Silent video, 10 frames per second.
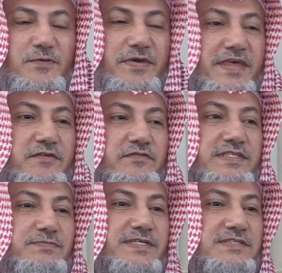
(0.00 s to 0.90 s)
With
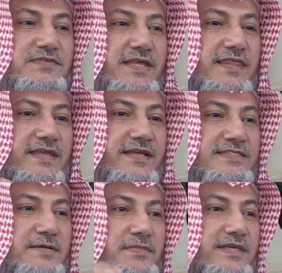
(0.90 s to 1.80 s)
every specific dhikr,
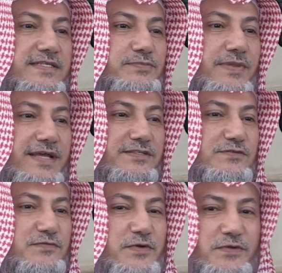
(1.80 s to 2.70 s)
something is
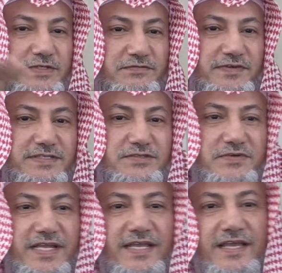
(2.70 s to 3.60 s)
planted for you. Different
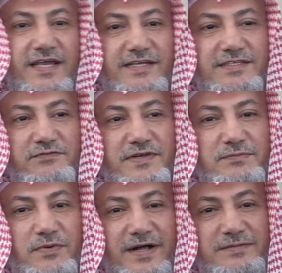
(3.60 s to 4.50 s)
tree,
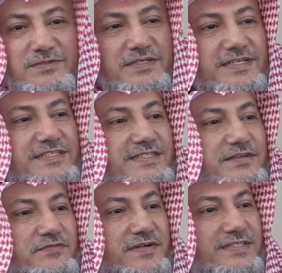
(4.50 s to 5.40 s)
different palm trees,
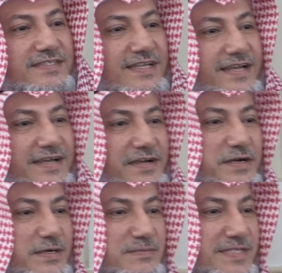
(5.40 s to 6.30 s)
different
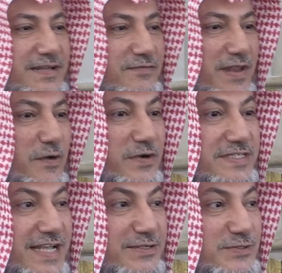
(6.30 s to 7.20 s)
herbs and
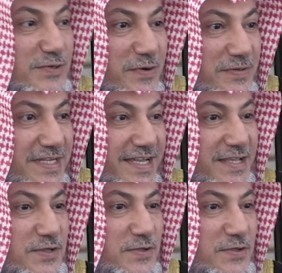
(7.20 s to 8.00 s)
flowers and so on.